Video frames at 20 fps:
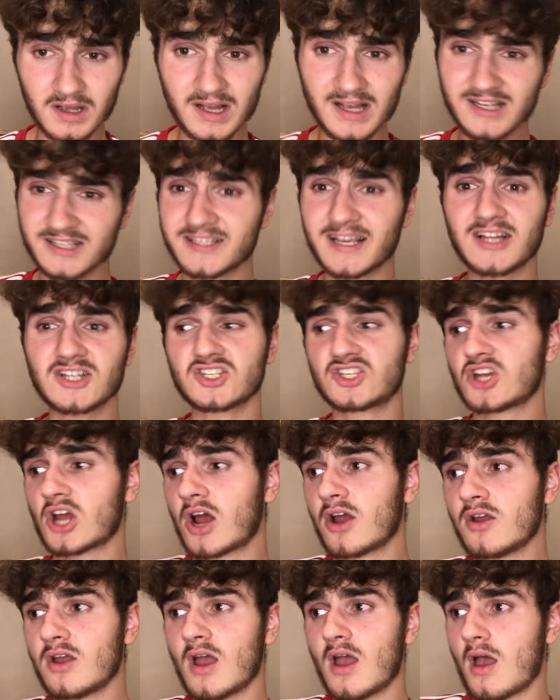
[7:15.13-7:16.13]

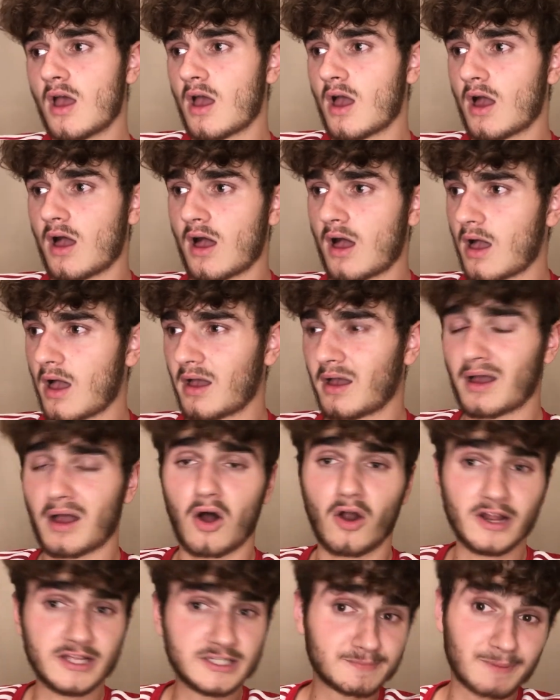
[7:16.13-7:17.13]
Sancho,
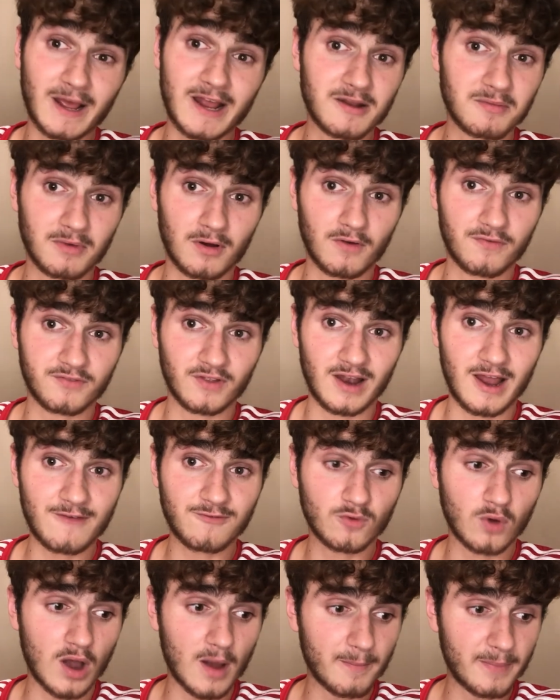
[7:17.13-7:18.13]
Ollie's played him off the
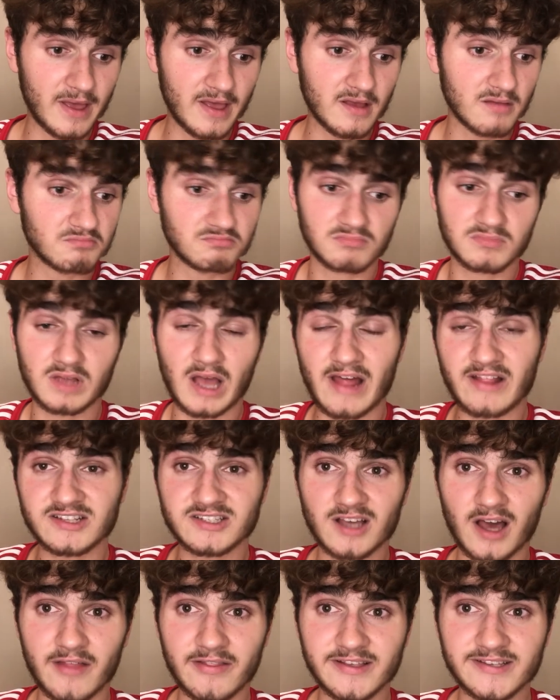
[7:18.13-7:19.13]
left quite a bit at the
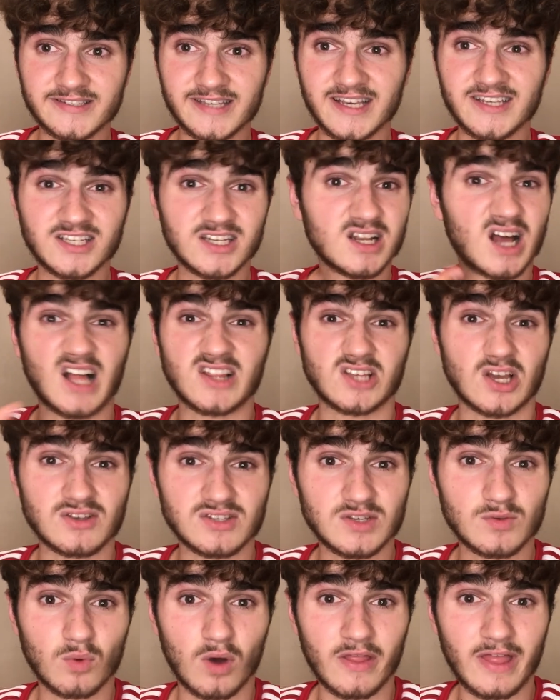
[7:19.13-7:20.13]
start of this season. I
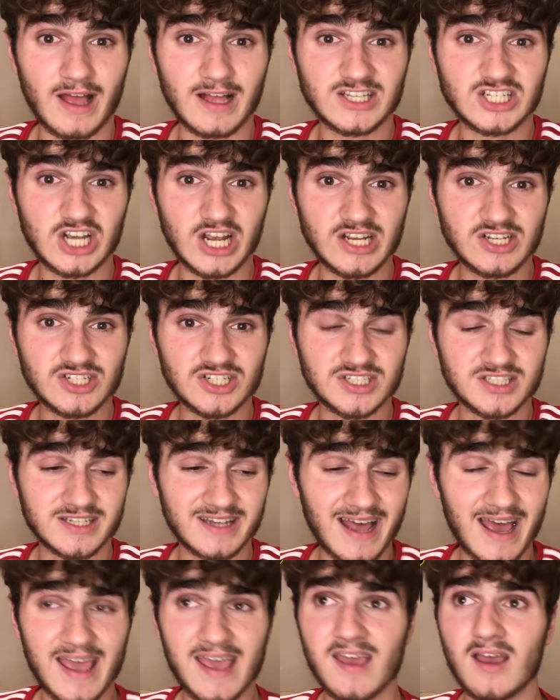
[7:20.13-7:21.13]
don't see why that changes
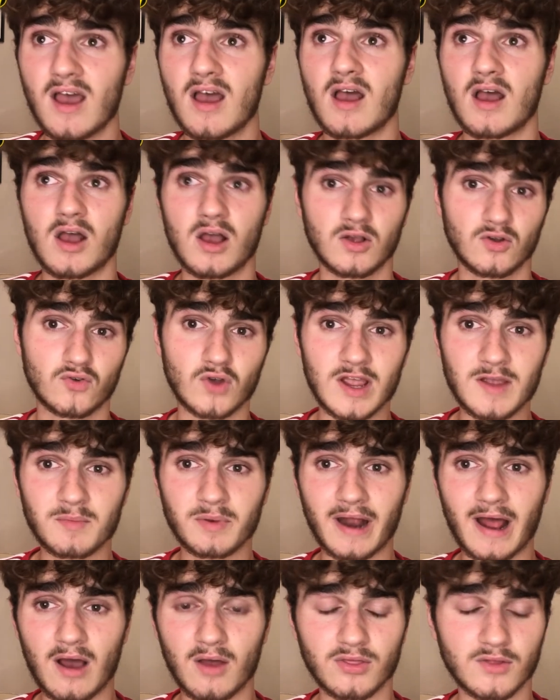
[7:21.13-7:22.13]
today.
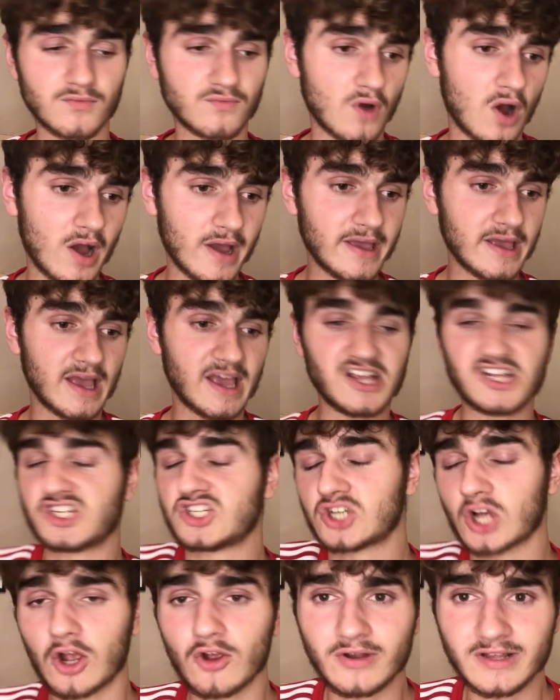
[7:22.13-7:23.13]
Greenwood out on the right. He
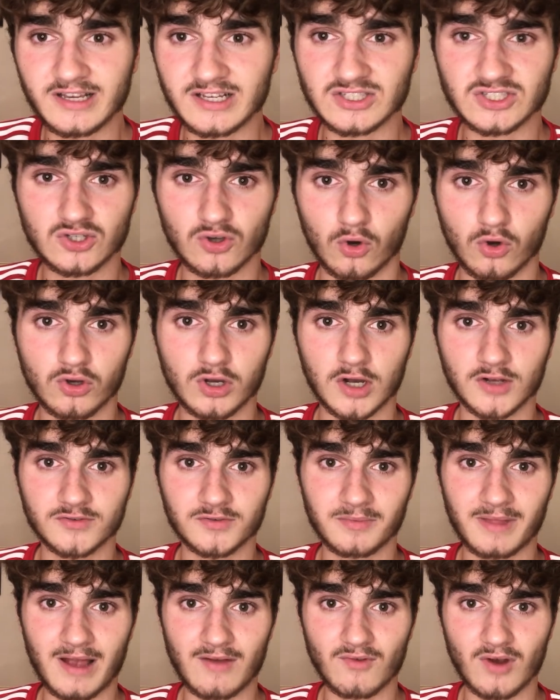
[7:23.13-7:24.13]
showed he can score goals
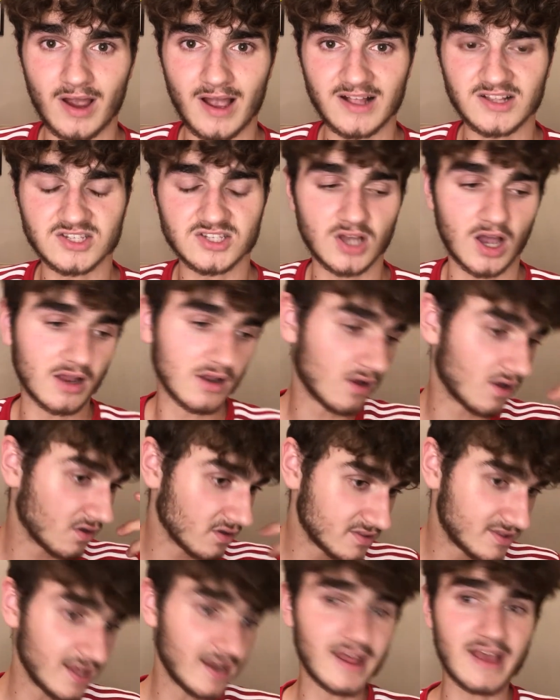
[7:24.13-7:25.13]
from that right-hand side.
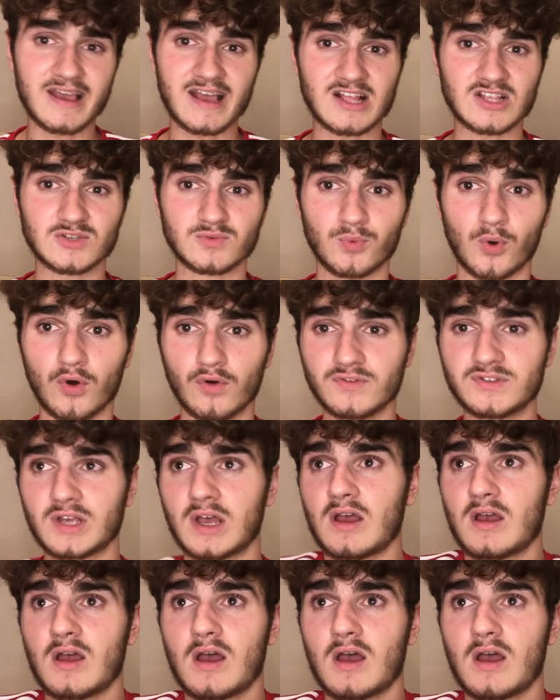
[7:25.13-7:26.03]
Did it against Wolves.